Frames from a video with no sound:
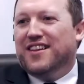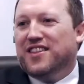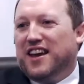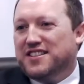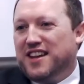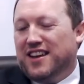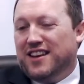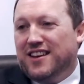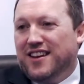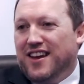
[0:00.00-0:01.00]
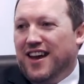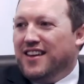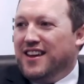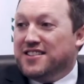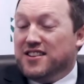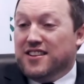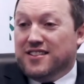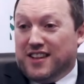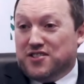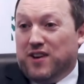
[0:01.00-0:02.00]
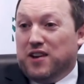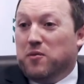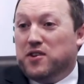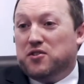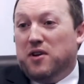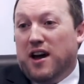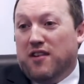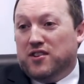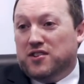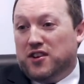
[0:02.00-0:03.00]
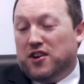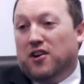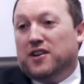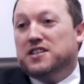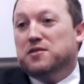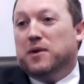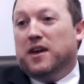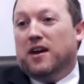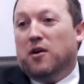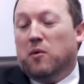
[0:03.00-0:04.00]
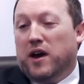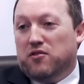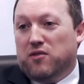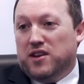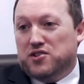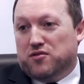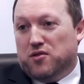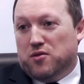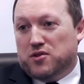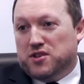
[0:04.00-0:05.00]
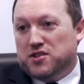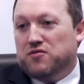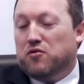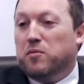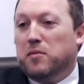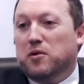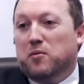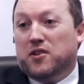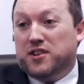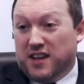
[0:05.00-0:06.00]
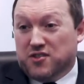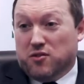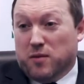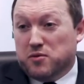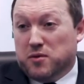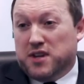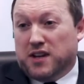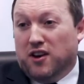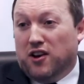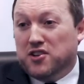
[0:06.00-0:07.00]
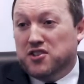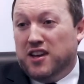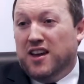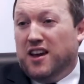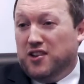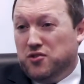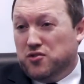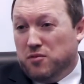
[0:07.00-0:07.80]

Thanks, Eileen. Yes, that's right. We do have in Donegal ETB a wide range of courses for people who want to get to grips with technology and use